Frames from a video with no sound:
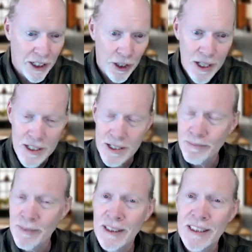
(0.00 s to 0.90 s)
Here it is.
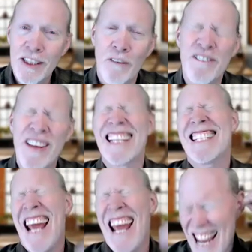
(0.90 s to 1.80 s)
It's our
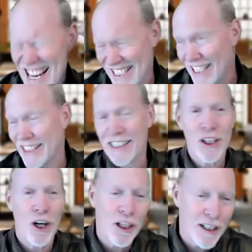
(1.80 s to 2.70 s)
fantastic
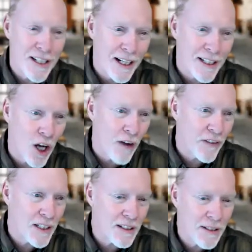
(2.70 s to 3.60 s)
little architect's
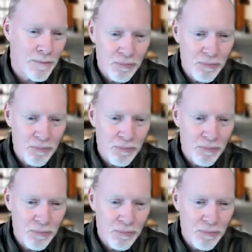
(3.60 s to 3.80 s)
office.